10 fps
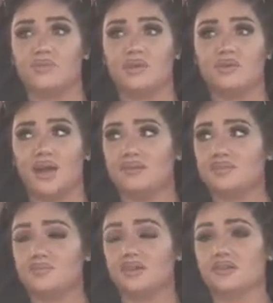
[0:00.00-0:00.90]
but you have
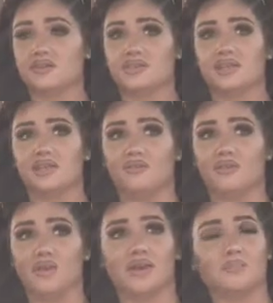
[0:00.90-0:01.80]
to be understanding with
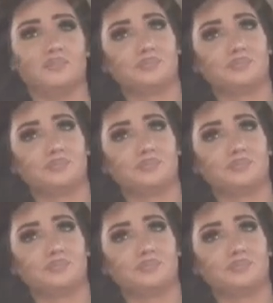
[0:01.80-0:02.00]
that.